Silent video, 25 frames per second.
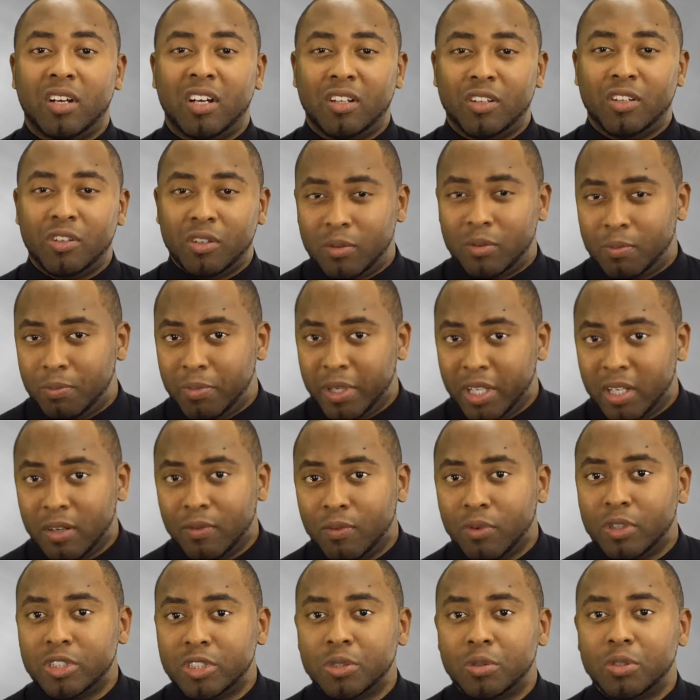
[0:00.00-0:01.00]
a little bit
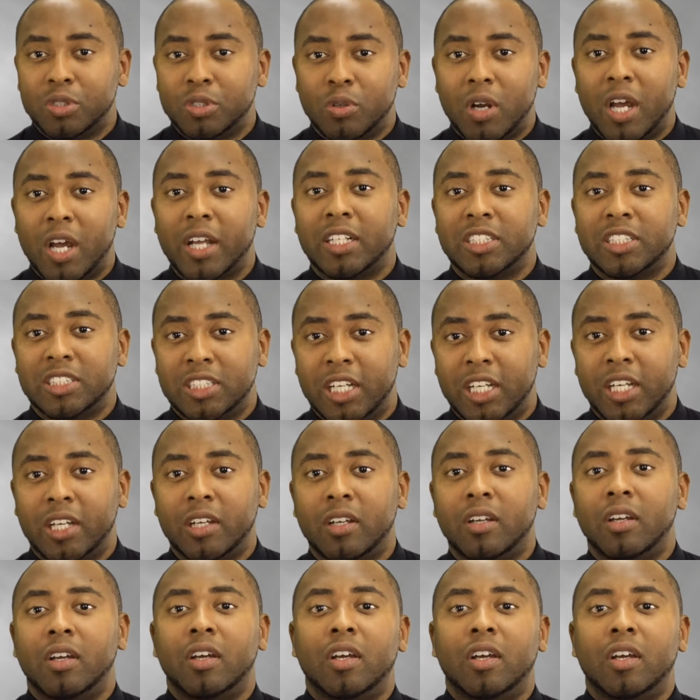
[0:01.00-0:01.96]
of what you were trying to say,